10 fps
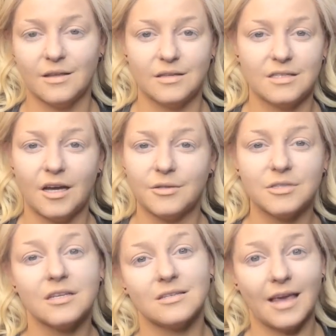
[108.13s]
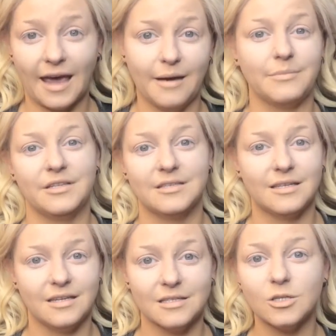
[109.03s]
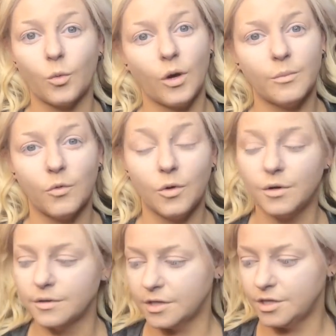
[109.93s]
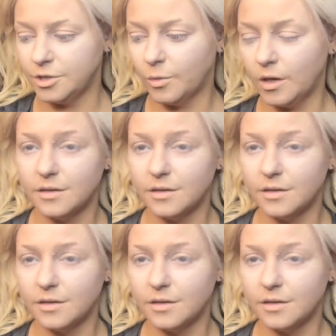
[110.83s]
The title says cat piss in it, so what more could you